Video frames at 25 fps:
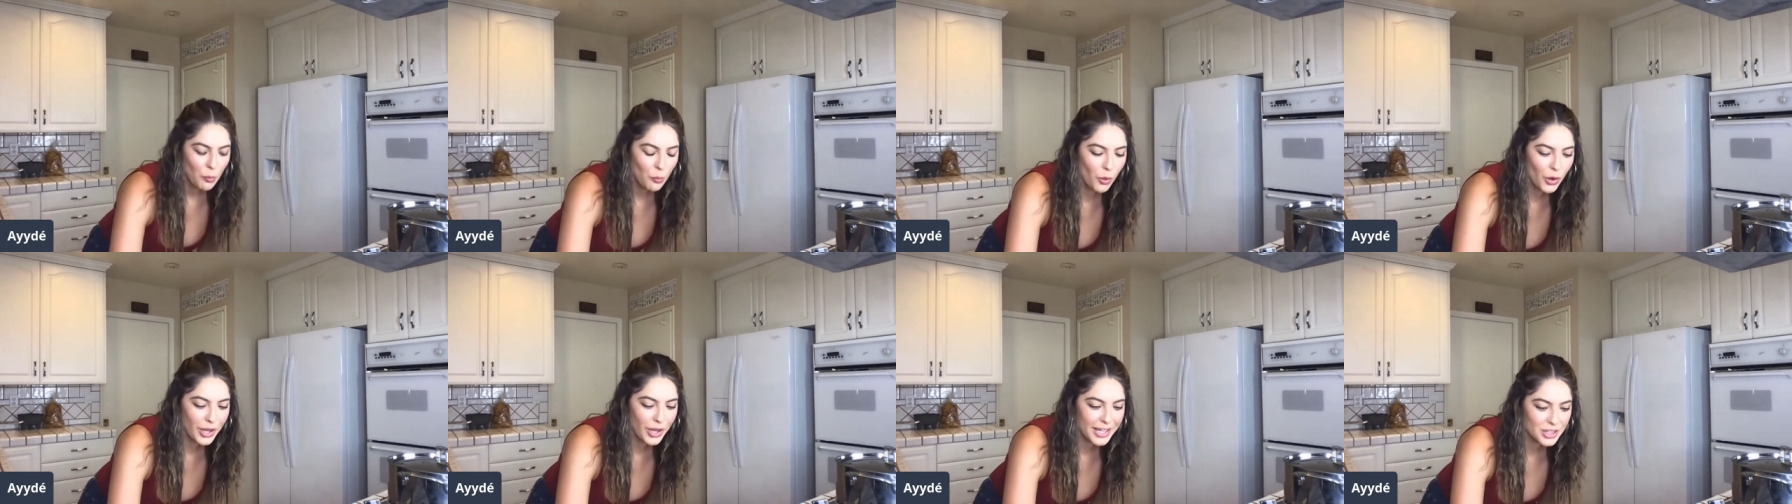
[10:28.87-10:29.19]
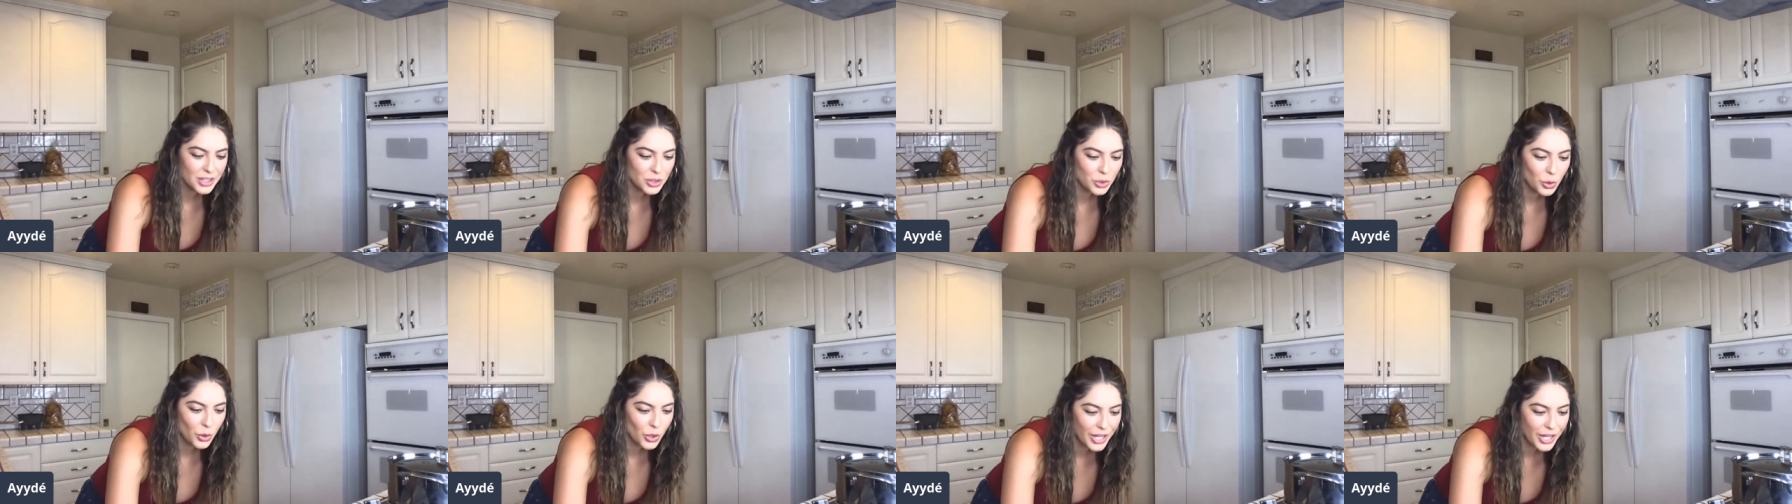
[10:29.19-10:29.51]
voy
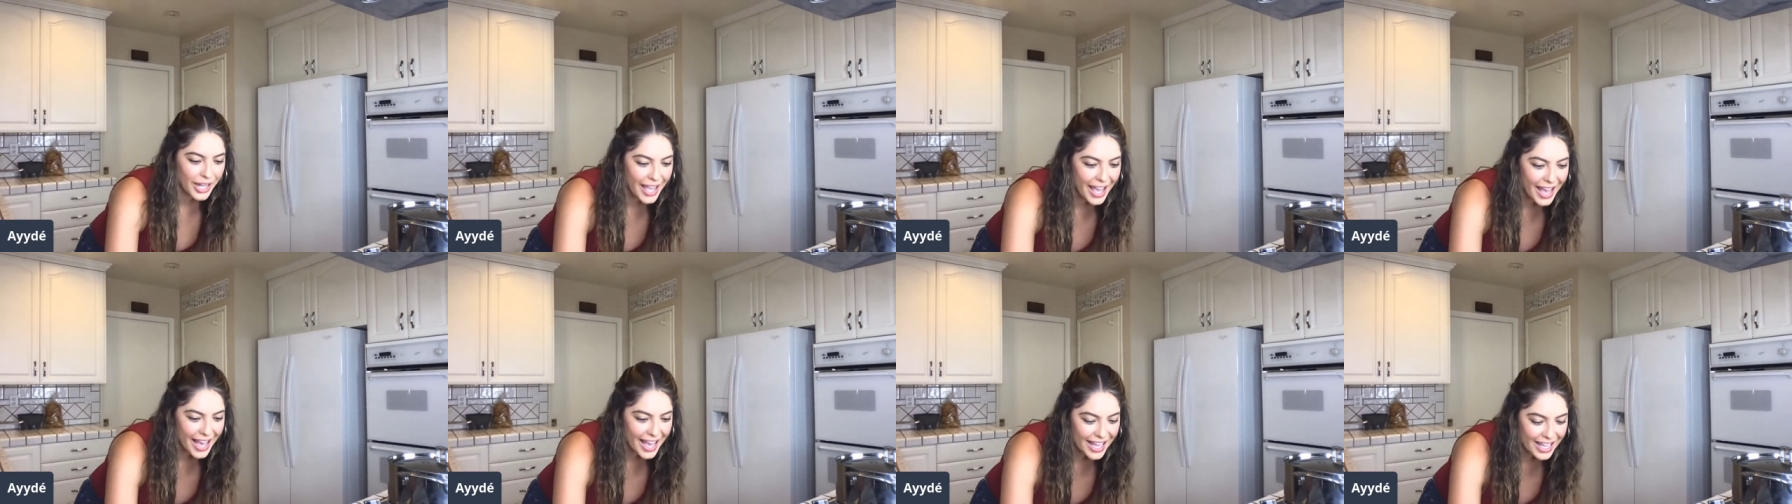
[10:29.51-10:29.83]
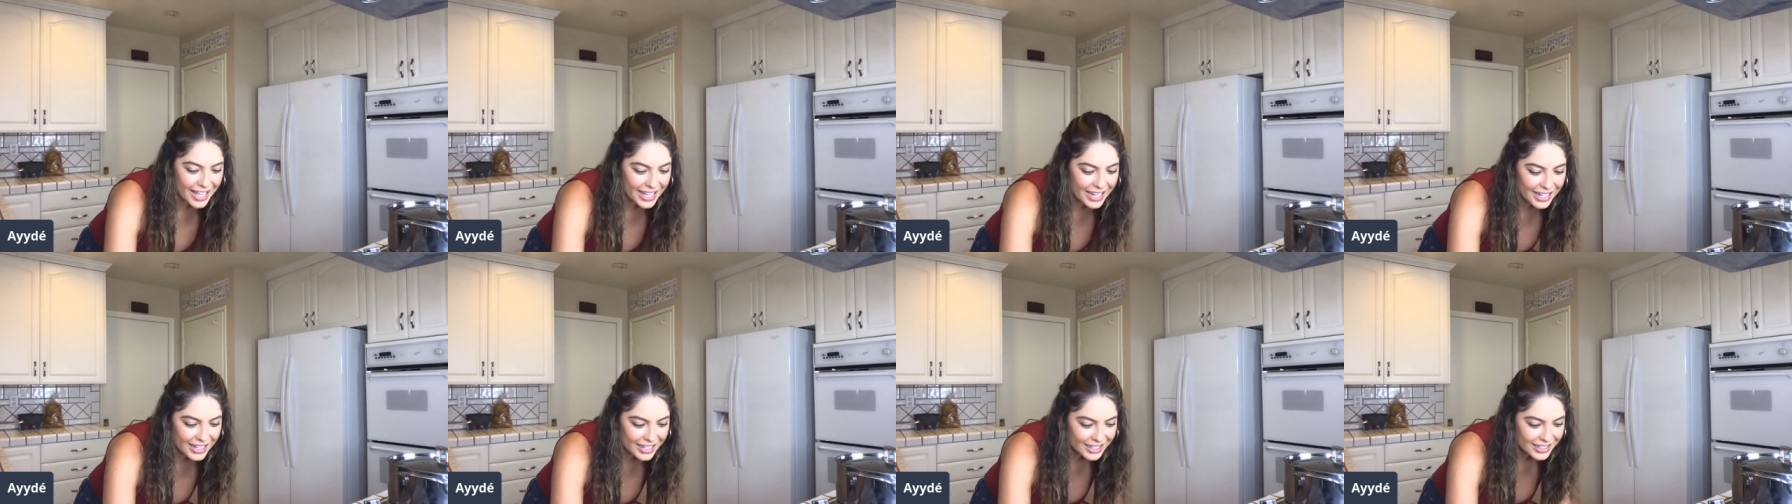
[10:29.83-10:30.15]
a
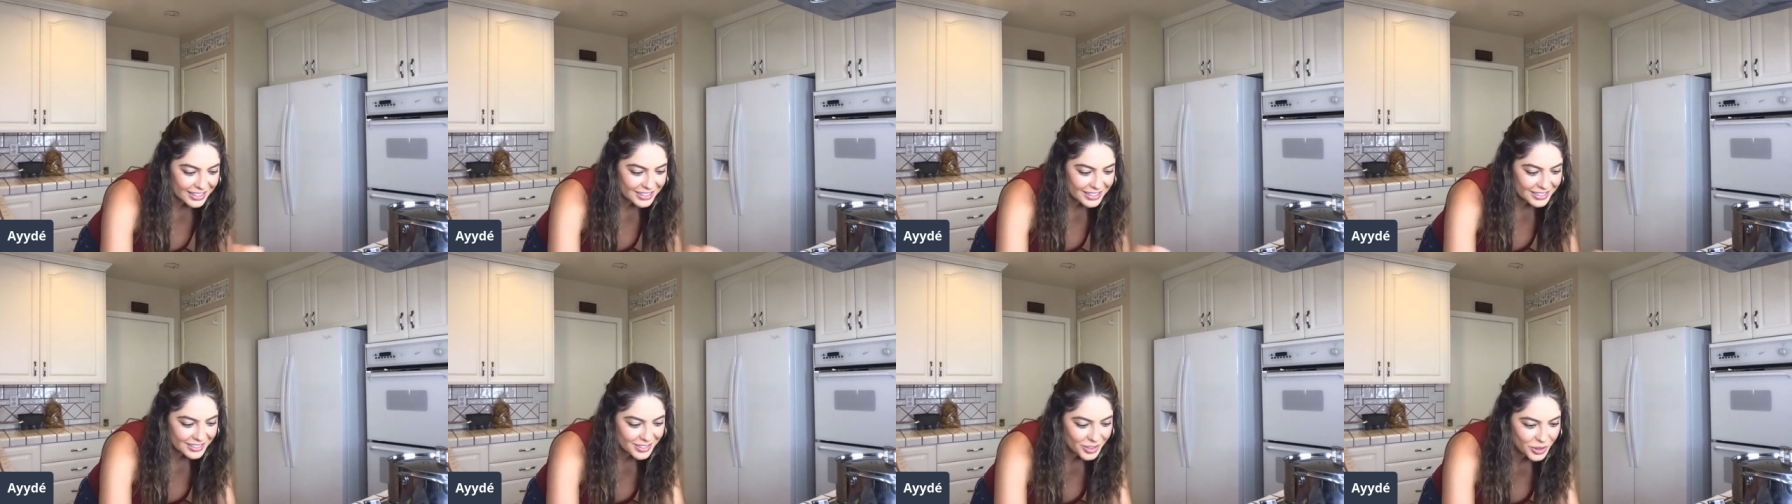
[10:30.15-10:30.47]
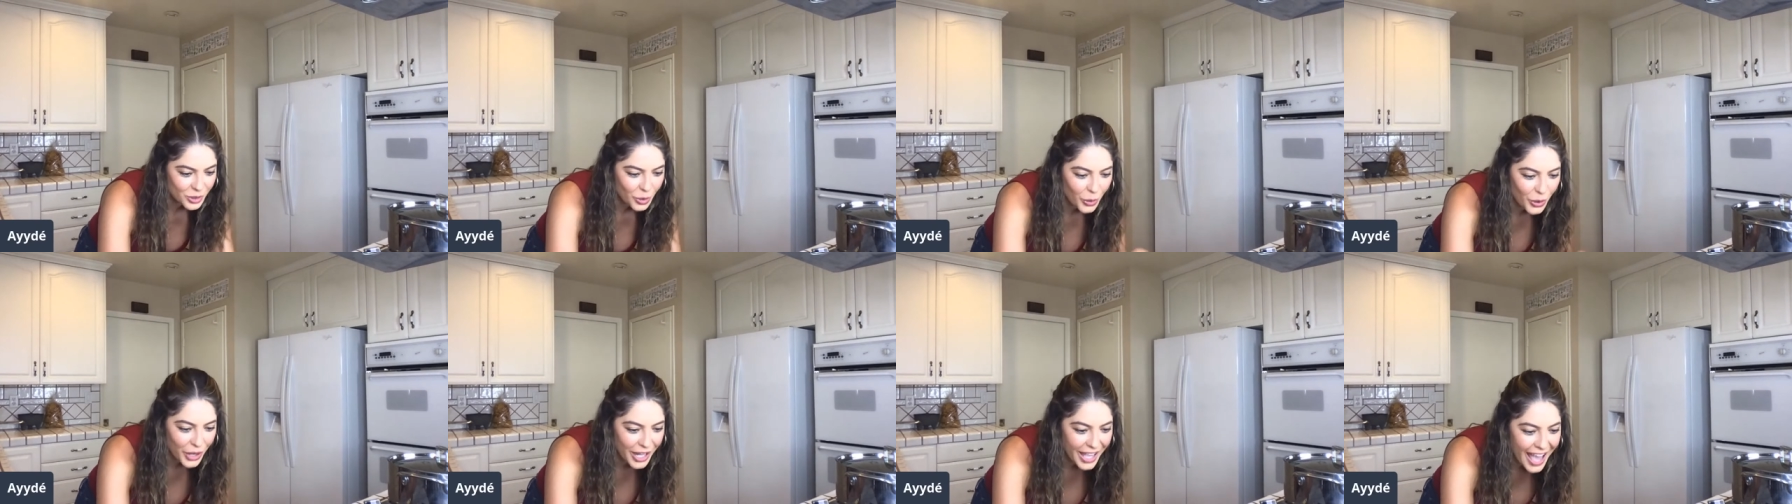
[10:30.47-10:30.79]
torrear
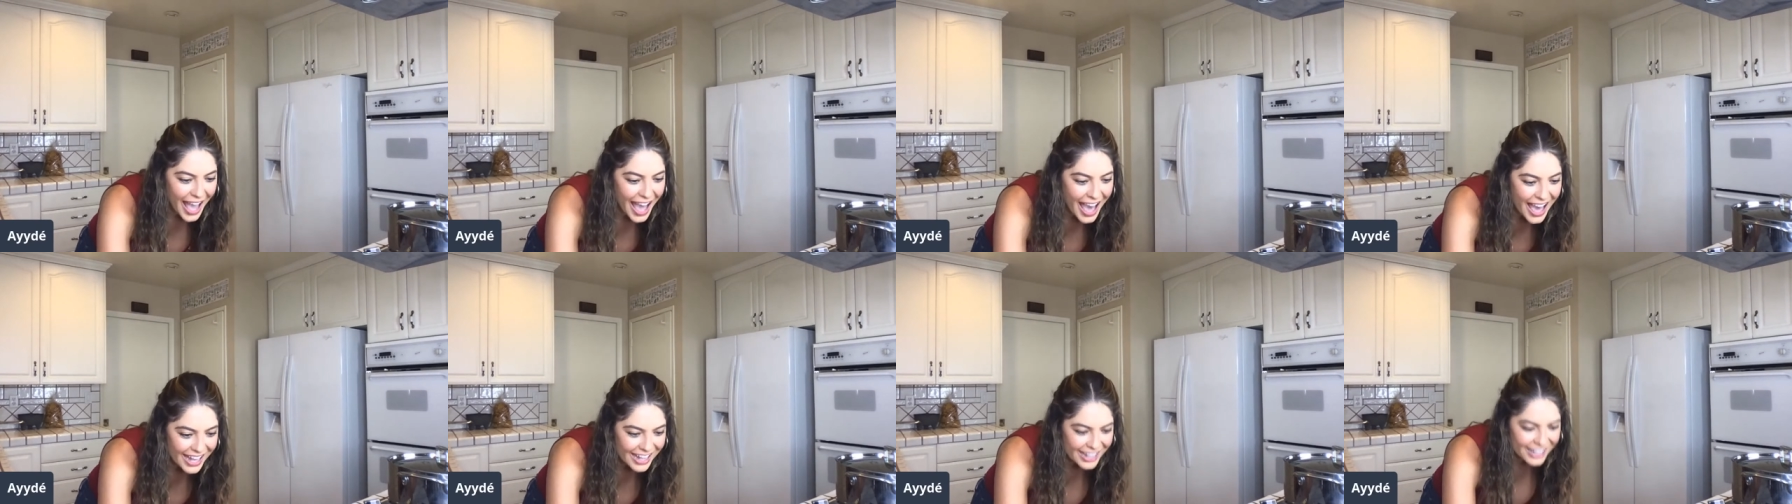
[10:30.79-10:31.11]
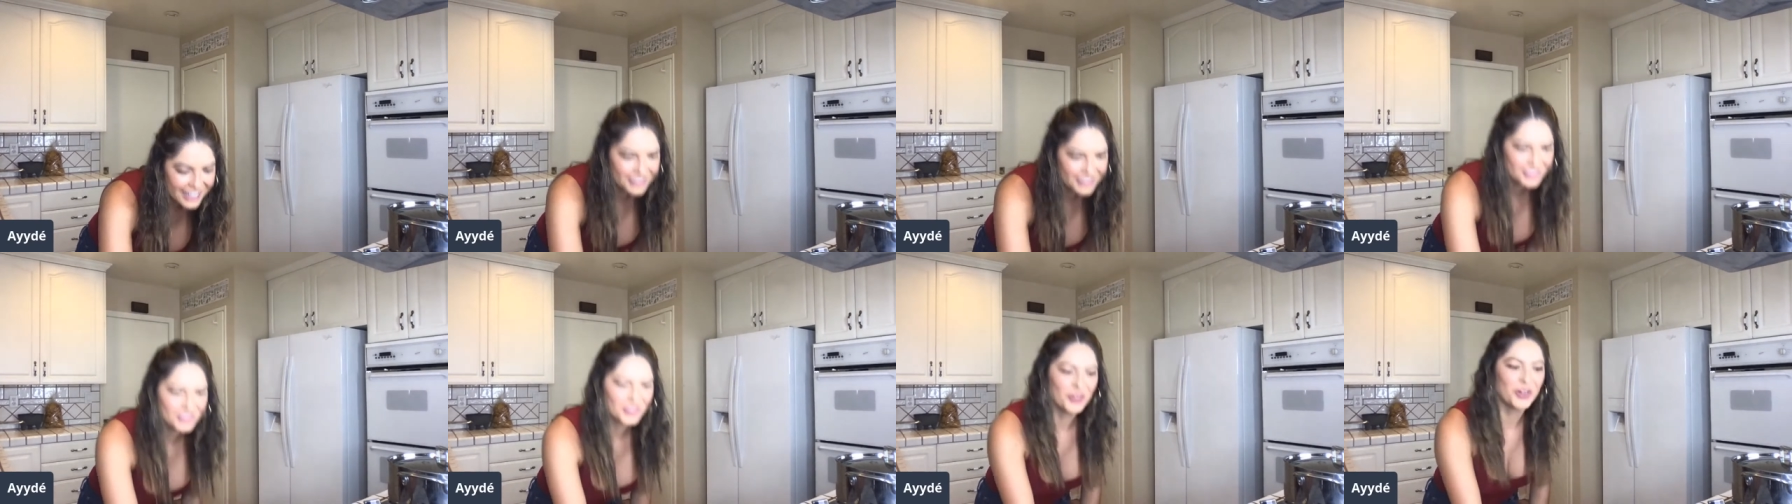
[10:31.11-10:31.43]
torear,
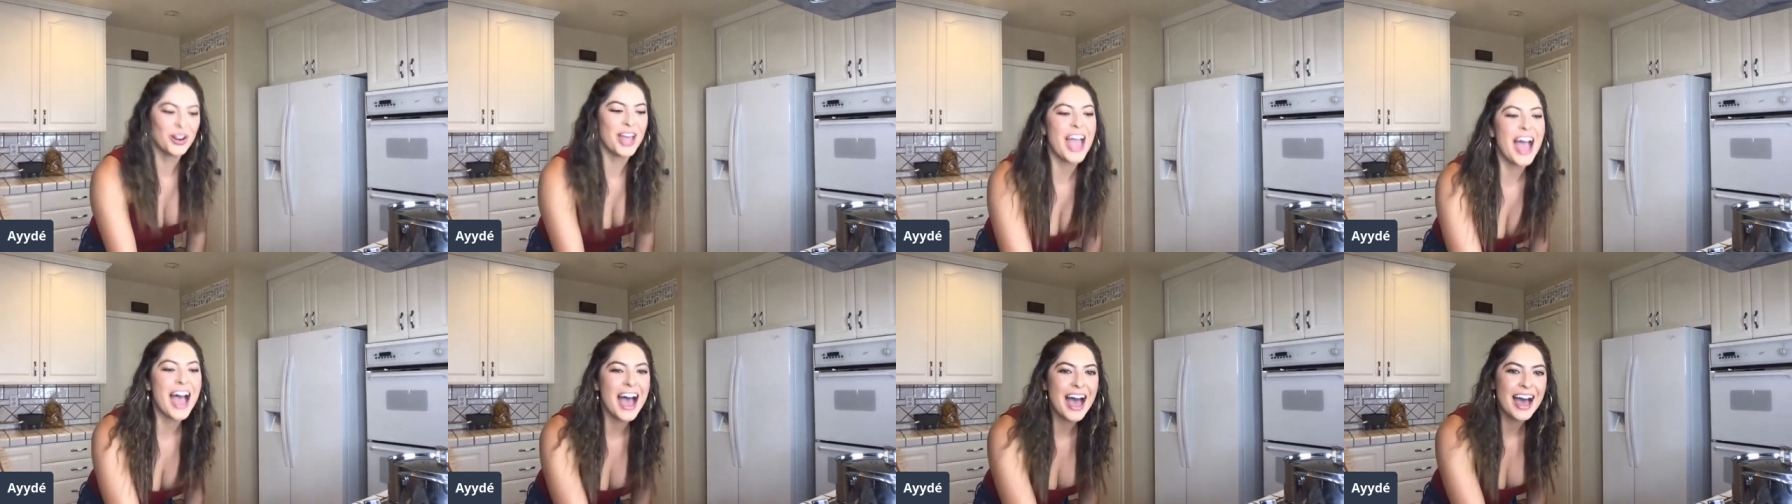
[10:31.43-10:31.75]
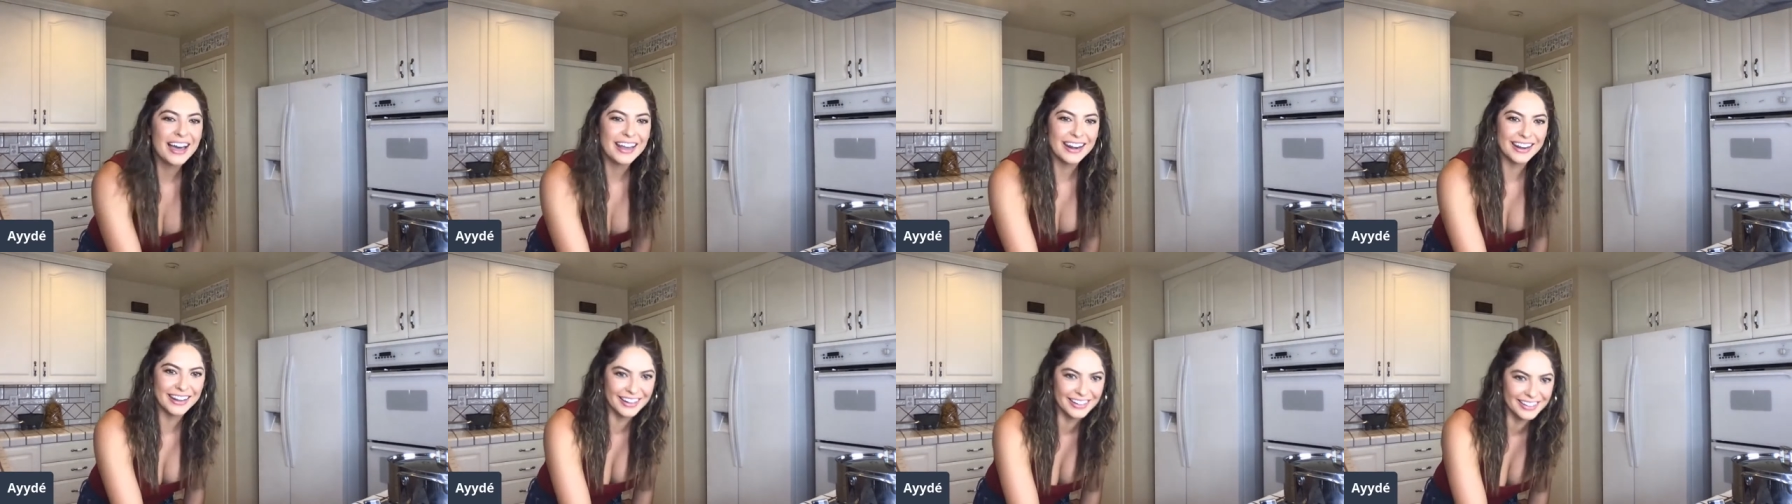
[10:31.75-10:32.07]

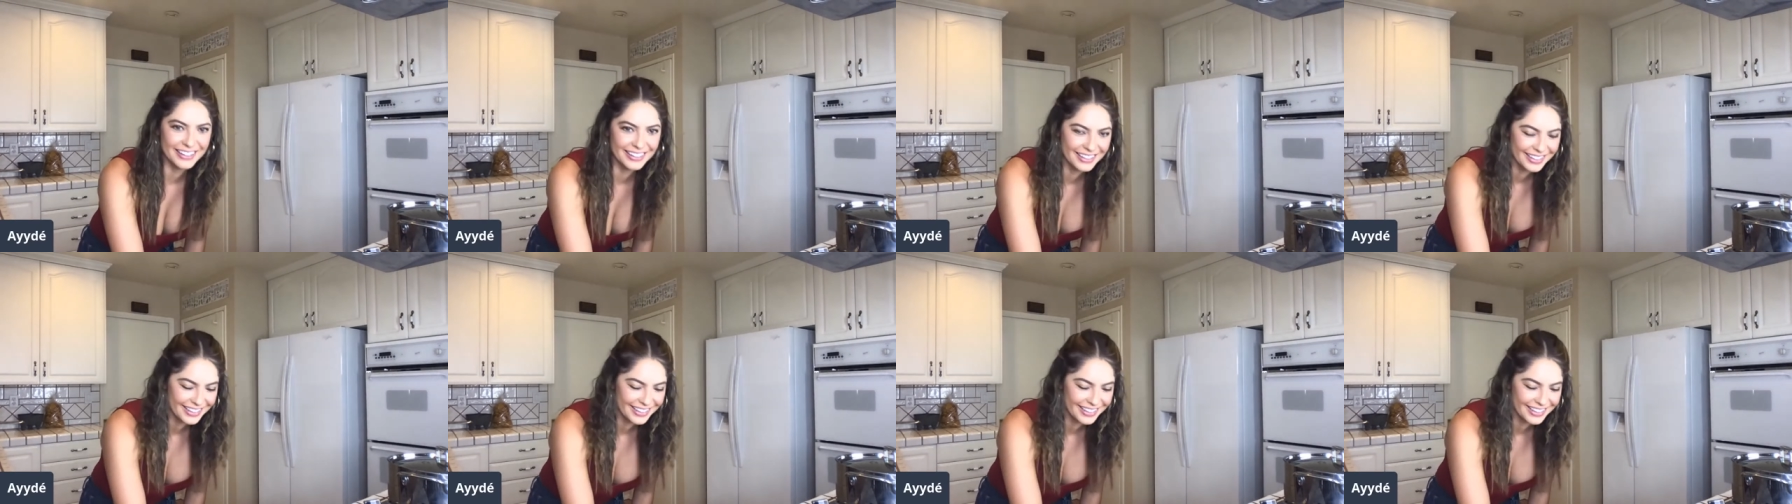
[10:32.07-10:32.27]
torear